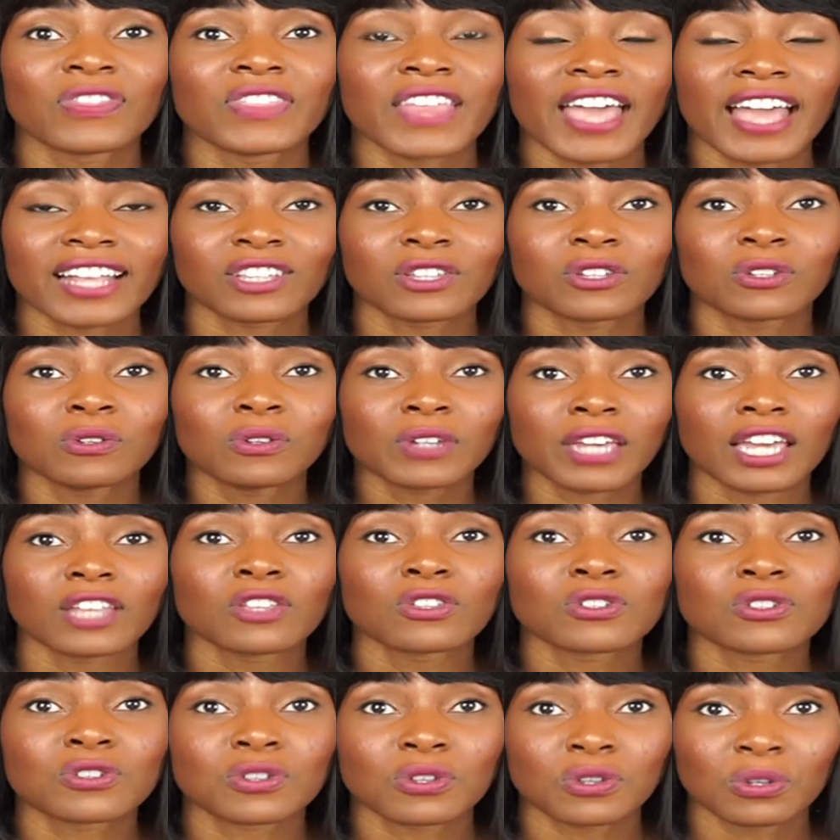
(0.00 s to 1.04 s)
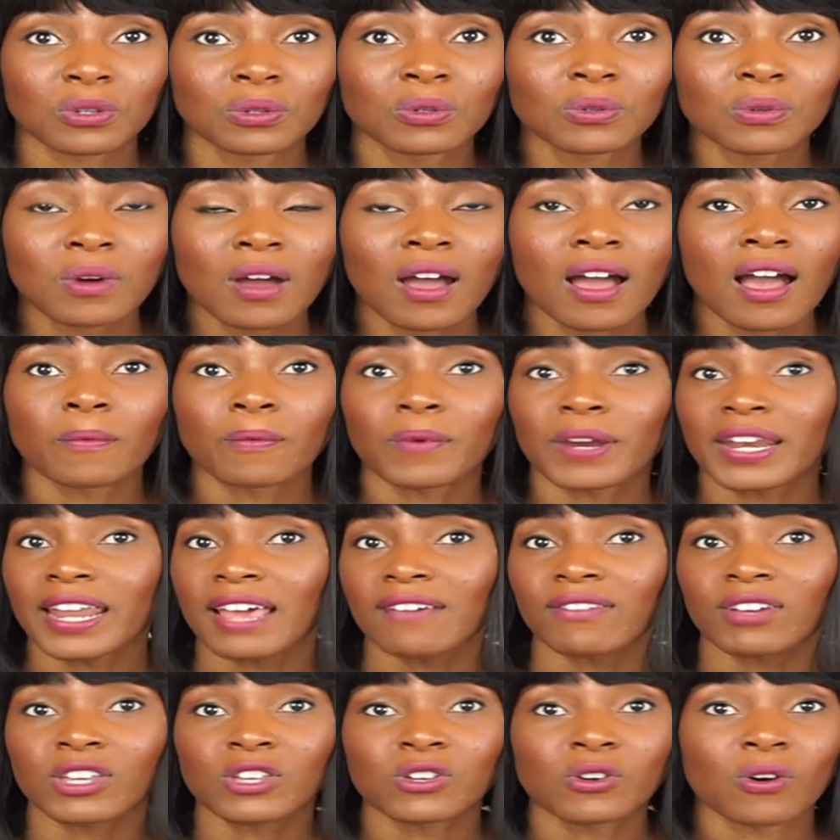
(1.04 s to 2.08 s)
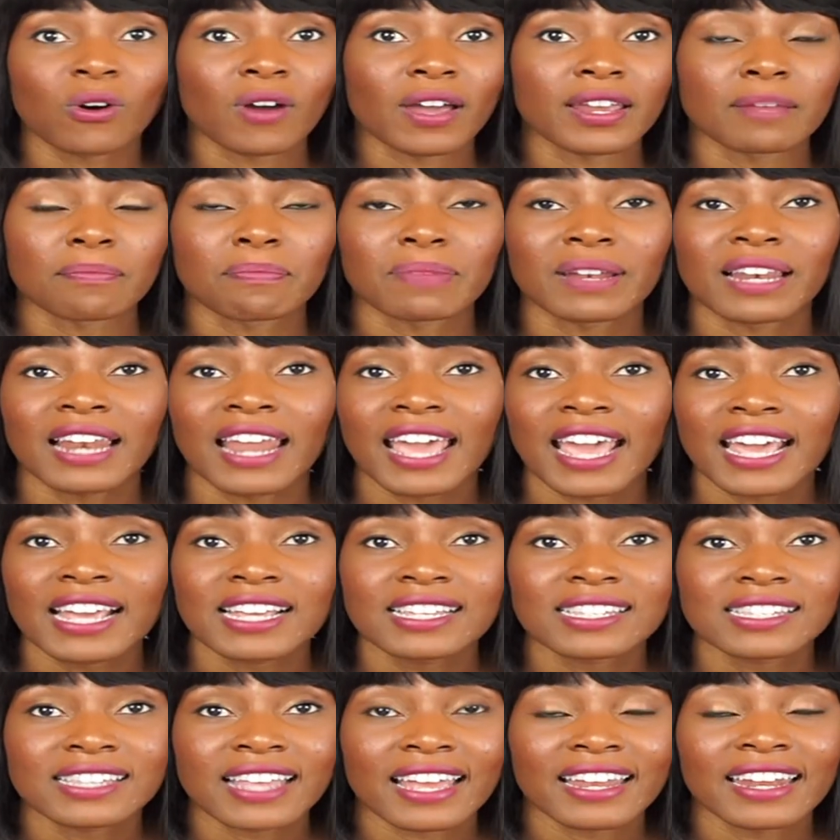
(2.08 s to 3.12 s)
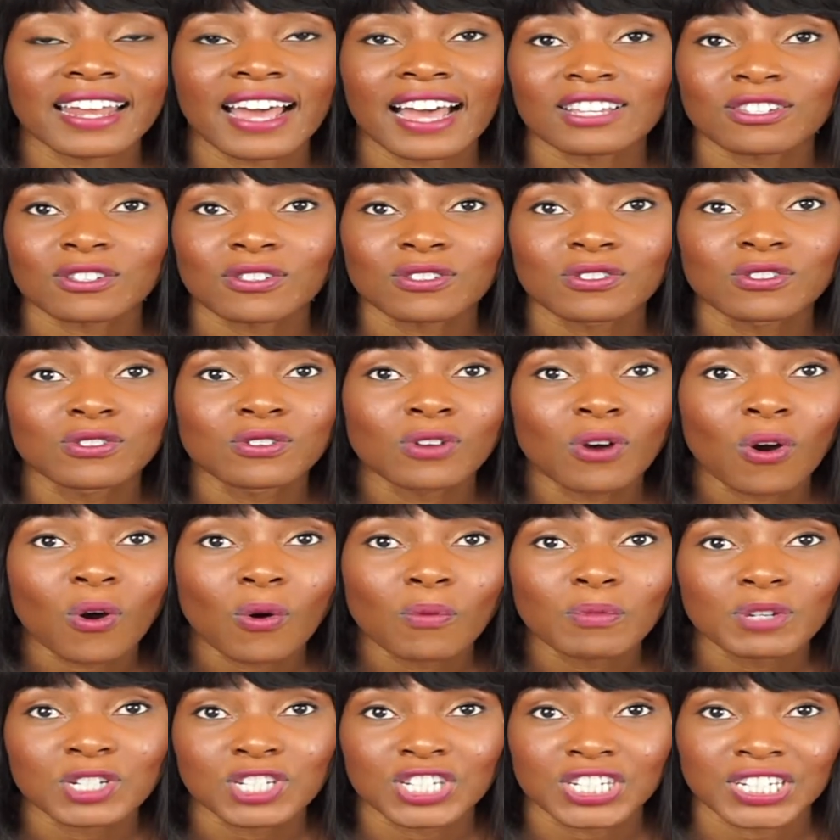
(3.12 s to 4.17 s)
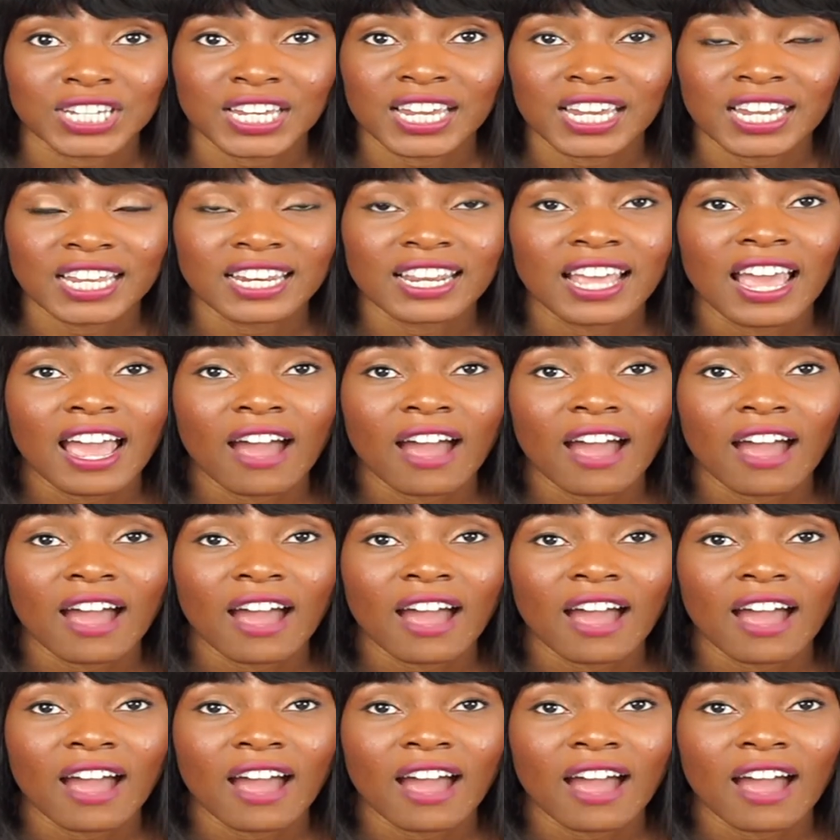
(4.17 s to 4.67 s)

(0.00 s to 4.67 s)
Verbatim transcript: that you can do whenever you're in a place that has no machine